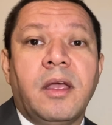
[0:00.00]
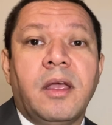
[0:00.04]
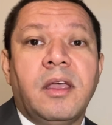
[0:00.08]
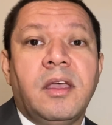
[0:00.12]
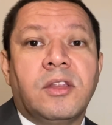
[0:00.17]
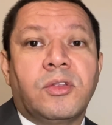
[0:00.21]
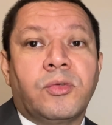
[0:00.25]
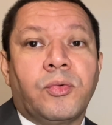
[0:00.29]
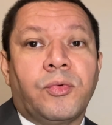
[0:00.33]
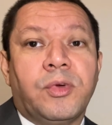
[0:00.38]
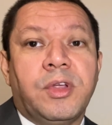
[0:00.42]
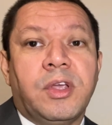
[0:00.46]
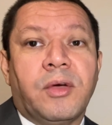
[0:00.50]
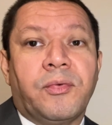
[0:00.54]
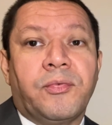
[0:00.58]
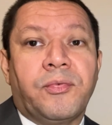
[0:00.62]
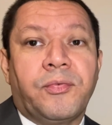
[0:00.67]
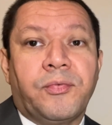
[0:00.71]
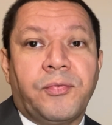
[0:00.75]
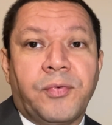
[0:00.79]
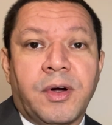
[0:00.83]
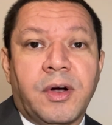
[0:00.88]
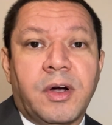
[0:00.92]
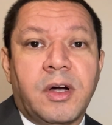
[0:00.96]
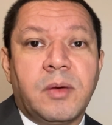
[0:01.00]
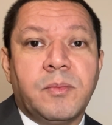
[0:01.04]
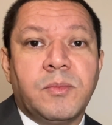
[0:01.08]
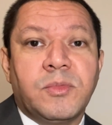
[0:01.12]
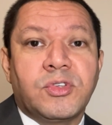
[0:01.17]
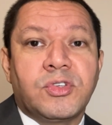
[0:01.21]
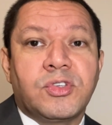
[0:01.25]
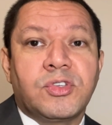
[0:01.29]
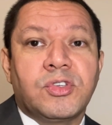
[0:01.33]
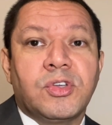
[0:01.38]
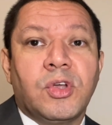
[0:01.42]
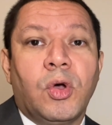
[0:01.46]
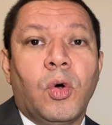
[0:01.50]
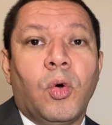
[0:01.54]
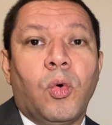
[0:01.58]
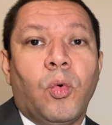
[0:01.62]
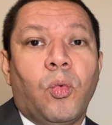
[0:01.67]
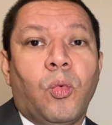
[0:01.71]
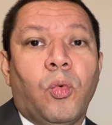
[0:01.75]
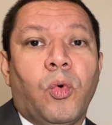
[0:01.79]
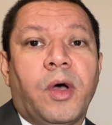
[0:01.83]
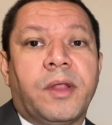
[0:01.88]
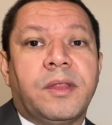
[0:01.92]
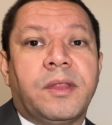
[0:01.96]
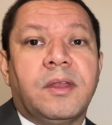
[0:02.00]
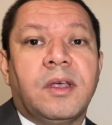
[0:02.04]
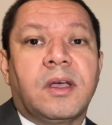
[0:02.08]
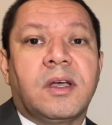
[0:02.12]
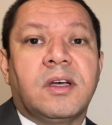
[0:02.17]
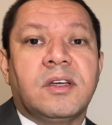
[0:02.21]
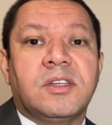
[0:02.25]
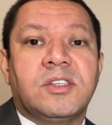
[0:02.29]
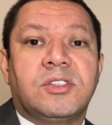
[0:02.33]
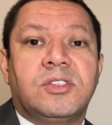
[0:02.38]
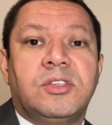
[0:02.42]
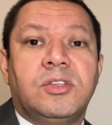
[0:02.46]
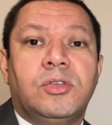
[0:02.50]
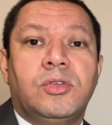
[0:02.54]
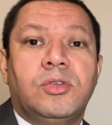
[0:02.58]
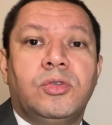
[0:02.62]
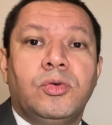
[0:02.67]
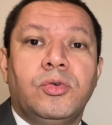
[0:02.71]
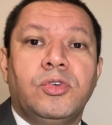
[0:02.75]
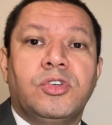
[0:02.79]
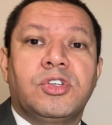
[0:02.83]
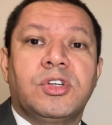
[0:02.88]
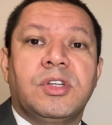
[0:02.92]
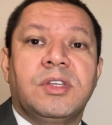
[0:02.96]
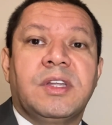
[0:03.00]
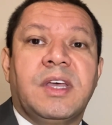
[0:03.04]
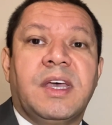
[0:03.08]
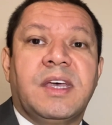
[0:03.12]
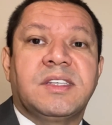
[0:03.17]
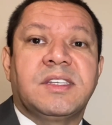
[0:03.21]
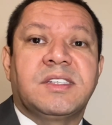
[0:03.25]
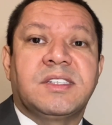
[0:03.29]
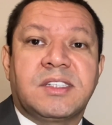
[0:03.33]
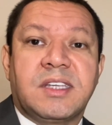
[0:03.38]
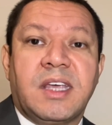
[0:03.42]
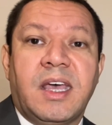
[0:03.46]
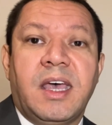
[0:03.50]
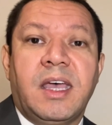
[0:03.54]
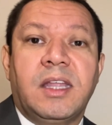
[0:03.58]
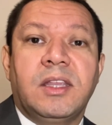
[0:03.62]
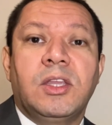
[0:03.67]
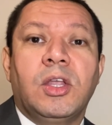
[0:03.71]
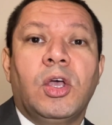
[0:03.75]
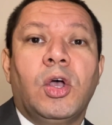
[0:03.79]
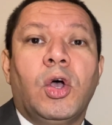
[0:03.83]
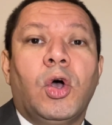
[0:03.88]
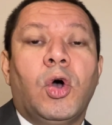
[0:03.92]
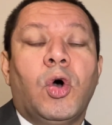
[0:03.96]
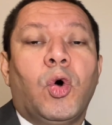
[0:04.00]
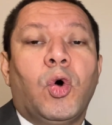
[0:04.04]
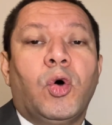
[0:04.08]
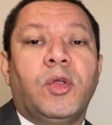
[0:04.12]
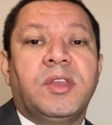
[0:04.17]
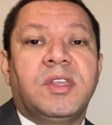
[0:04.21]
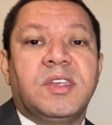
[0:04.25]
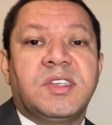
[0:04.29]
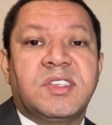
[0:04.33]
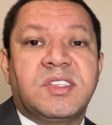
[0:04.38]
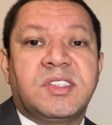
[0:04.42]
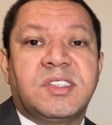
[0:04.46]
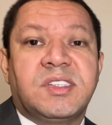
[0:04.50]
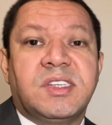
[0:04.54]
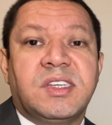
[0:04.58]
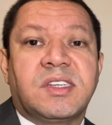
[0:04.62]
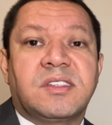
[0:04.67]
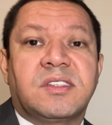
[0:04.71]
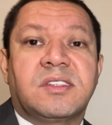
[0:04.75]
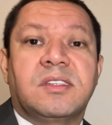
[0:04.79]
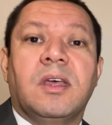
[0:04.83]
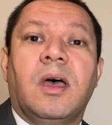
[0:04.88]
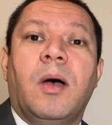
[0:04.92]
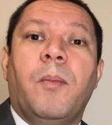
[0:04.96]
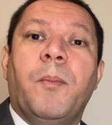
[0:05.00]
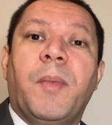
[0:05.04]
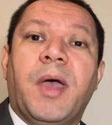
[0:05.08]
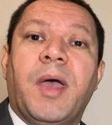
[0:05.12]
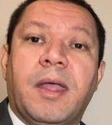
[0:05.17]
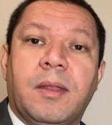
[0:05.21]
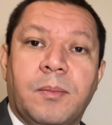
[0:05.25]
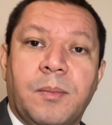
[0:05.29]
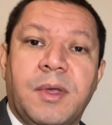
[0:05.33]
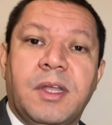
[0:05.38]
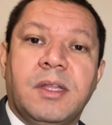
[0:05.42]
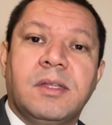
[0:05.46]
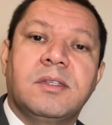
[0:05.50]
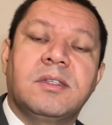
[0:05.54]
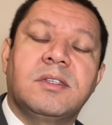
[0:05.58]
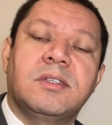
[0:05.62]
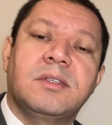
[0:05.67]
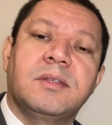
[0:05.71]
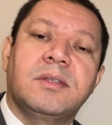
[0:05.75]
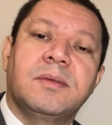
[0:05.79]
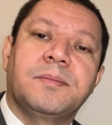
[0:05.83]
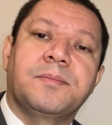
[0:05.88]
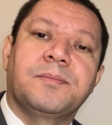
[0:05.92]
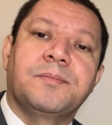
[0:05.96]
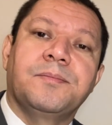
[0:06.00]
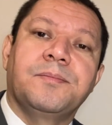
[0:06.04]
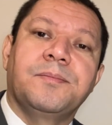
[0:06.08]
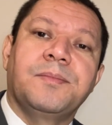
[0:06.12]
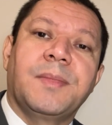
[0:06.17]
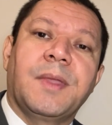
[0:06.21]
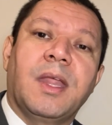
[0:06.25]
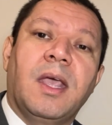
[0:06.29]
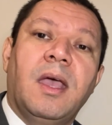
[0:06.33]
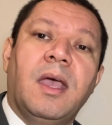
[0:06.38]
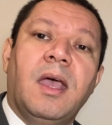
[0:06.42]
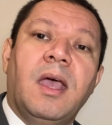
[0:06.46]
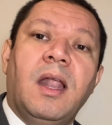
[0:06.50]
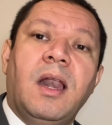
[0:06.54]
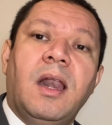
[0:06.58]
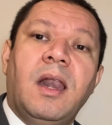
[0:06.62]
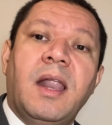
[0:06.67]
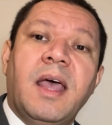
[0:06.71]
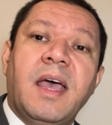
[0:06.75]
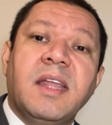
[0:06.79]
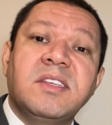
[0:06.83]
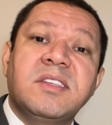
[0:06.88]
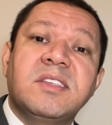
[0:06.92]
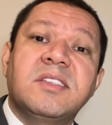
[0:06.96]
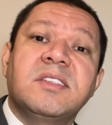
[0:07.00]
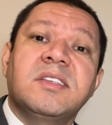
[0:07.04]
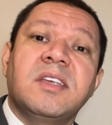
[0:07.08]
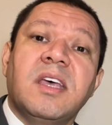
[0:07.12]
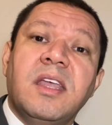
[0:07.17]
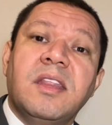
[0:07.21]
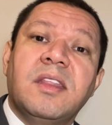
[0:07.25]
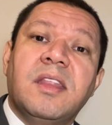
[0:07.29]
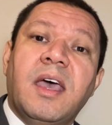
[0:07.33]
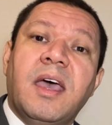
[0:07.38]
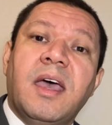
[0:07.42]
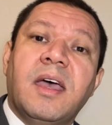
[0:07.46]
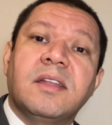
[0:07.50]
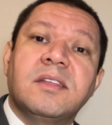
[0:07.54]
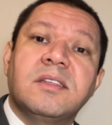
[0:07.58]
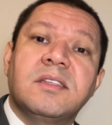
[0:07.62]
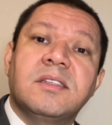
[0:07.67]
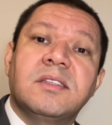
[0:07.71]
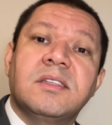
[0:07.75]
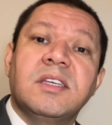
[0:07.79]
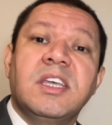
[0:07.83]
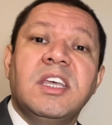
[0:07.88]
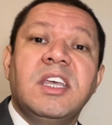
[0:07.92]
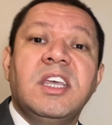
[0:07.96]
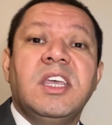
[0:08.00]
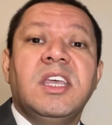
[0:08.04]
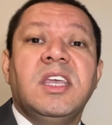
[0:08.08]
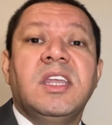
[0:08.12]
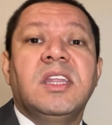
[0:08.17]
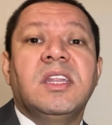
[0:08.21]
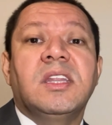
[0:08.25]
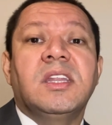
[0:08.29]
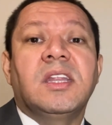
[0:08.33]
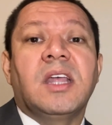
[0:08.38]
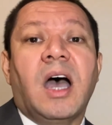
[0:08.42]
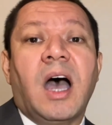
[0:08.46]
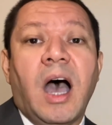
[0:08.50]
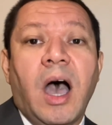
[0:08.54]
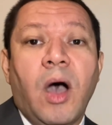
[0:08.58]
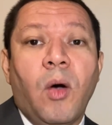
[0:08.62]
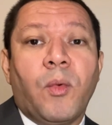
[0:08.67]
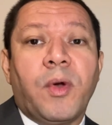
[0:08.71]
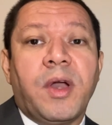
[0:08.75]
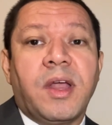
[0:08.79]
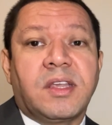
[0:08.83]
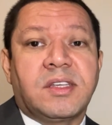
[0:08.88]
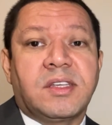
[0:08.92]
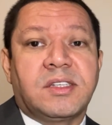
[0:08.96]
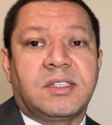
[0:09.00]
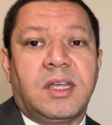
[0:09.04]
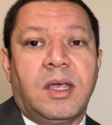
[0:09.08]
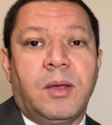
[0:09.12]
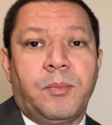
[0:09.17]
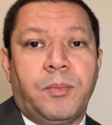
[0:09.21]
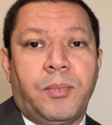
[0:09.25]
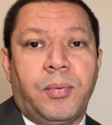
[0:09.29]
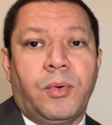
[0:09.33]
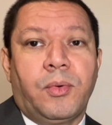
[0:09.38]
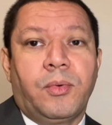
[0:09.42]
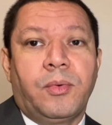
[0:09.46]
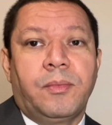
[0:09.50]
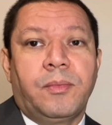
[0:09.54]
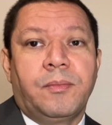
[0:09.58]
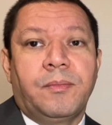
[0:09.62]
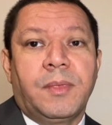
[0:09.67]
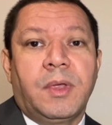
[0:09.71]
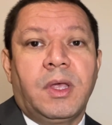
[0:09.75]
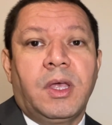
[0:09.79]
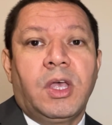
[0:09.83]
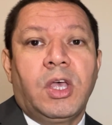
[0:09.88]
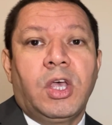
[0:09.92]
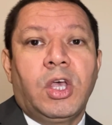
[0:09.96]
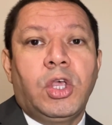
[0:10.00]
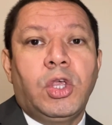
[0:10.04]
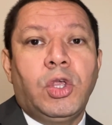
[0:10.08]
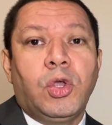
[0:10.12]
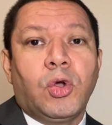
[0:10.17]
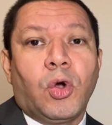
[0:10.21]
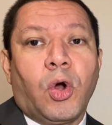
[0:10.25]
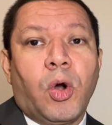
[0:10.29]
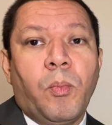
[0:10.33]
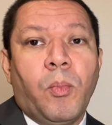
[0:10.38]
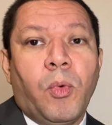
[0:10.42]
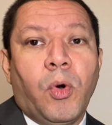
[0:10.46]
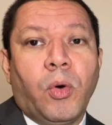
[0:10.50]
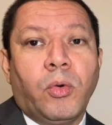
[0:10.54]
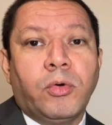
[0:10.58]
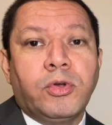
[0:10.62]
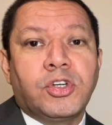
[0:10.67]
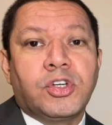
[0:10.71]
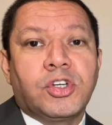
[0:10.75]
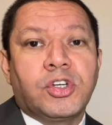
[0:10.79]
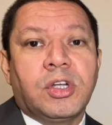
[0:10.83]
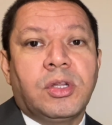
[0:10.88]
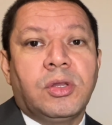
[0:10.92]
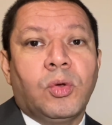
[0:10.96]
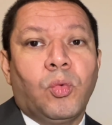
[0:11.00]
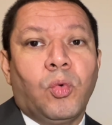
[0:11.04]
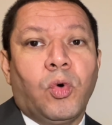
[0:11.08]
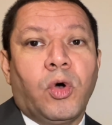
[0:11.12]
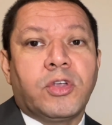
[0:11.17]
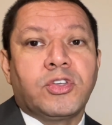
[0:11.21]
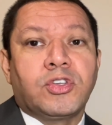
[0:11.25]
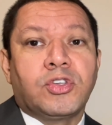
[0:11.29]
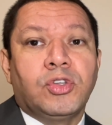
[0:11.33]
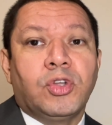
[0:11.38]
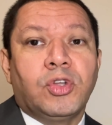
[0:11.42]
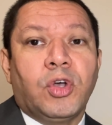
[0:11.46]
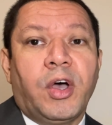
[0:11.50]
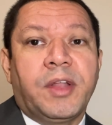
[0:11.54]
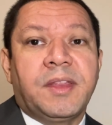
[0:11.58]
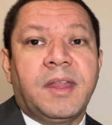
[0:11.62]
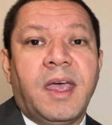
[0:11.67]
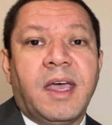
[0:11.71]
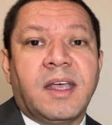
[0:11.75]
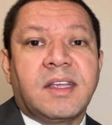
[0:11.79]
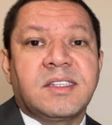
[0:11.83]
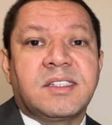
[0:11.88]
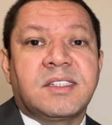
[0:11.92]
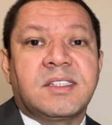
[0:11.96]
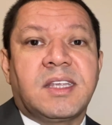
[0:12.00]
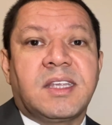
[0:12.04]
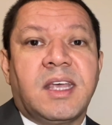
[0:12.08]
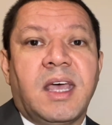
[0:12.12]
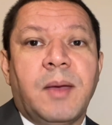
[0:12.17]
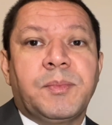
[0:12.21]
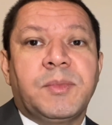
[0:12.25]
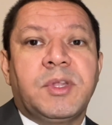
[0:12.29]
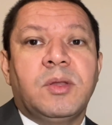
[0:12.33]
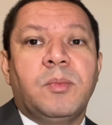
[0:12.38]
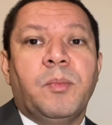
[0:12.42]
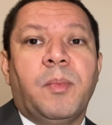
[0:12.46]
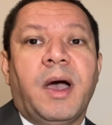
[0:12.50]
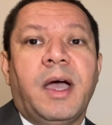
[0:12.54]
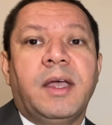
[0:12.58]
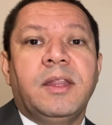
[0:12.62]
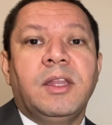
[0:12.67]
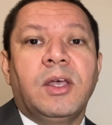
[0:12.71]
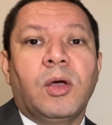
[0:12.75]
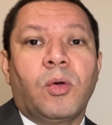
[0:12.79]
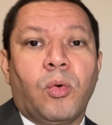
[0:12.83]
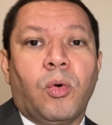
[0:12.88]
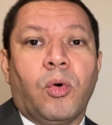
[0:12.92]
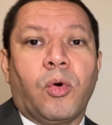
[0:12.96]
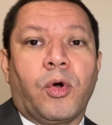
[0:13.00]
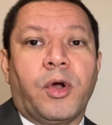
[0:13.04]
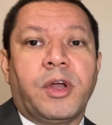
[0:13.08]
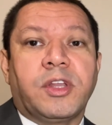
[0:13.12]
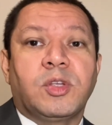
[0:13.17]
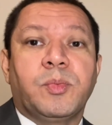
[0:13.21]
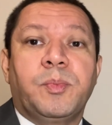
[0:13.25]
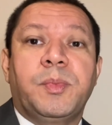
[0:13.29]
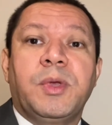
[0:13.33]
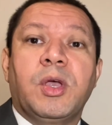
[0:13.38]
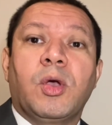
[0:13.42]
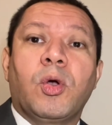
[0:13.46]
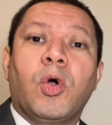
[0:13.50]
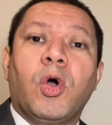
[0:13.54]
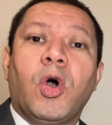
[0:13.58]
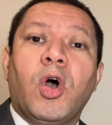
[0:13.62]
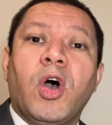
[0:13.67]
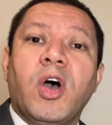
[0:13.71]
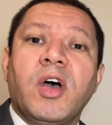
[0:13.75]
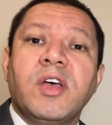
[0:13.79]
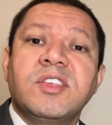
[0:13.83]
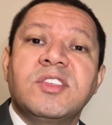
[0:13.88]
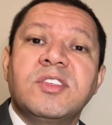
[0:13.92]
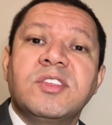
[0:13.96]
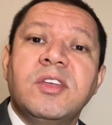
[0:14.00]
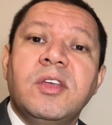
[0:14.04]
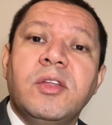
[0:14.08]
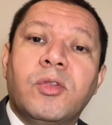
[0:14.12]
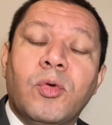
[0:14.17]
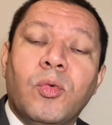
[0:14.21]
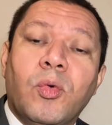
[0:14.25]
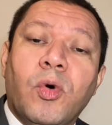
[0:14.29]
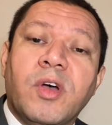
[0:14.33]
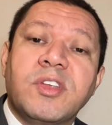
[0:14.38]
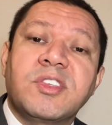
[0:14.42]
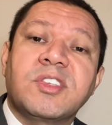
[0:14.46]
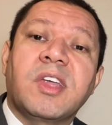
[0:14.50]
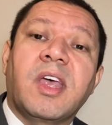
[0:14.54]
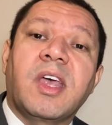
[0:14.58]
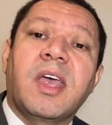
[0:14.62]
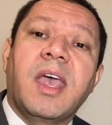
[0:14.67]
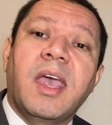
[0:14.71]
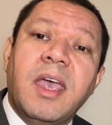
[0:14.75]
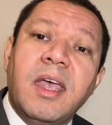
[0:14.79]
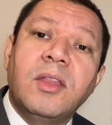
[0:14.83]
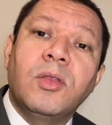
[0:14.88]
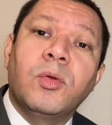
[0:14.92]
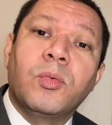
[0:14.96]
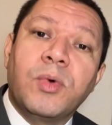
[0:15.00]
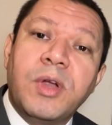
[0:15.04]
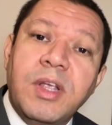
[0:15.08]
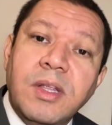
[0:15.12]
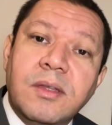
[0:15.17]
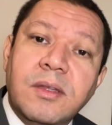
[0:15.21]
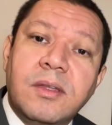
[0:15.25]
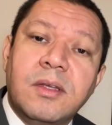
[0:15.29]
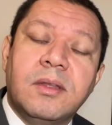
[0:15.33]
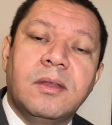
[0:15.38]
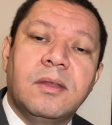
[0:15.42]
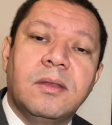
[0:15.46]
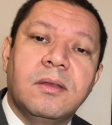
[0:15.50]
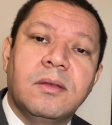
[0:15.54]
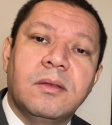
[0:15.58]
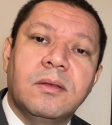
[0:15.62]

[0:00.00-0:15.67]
it reaffirms what the Constitution has said on the Sixth Amendment. Let's say that in our example, your motion was not accepted by the court because it was handwritten,